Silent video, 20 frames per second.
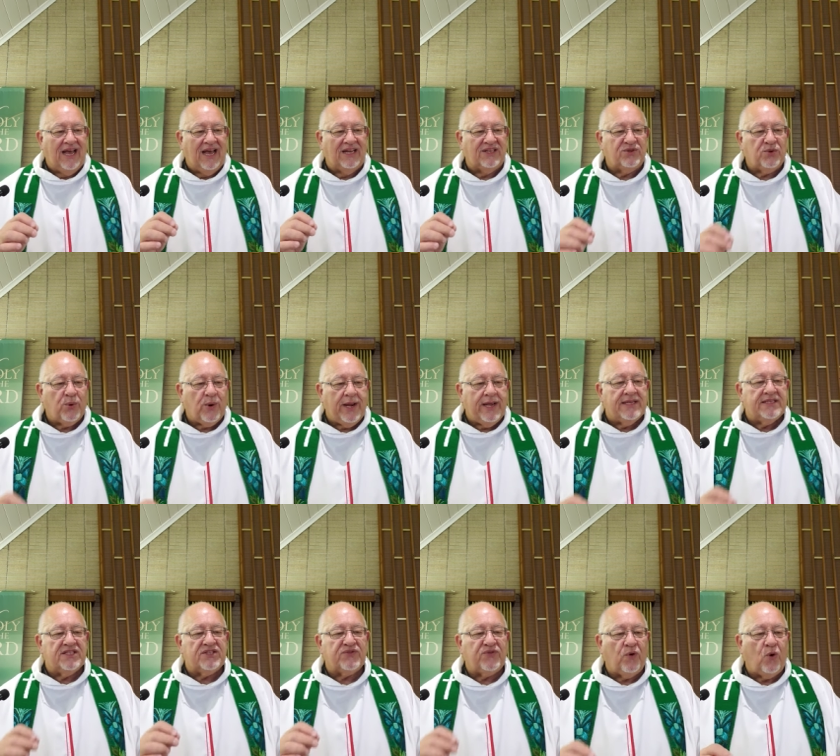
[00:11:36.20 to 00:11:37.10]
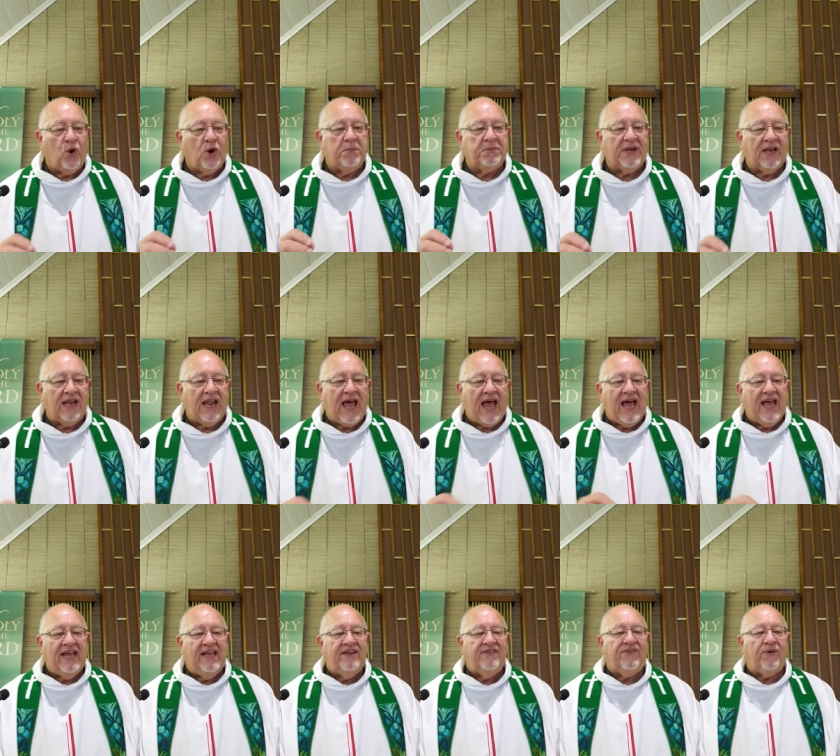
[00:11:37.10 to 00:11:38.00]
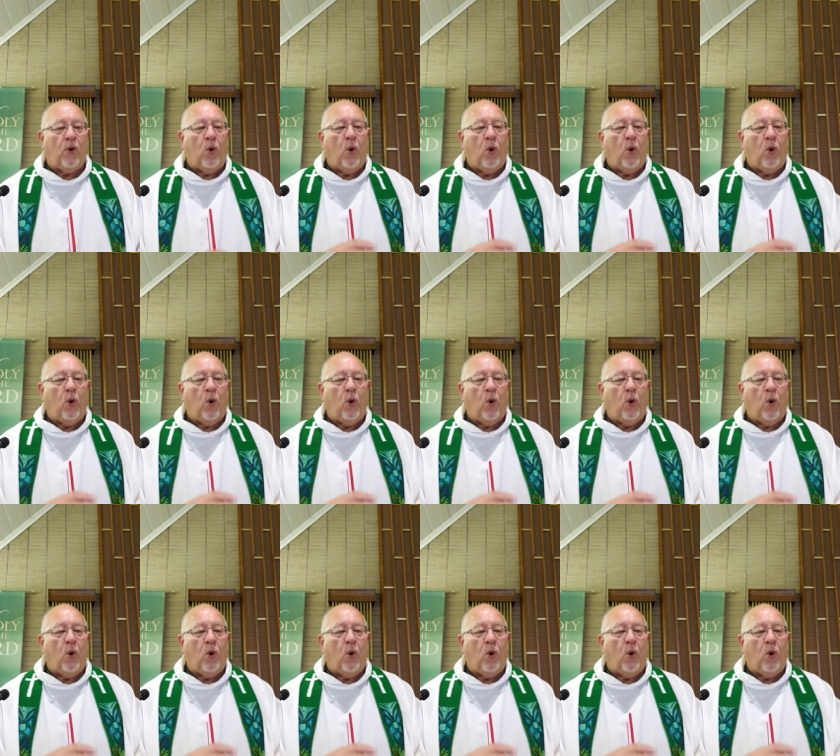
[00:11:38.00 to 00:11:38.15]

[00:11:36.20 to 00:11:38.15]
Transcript: a transformed life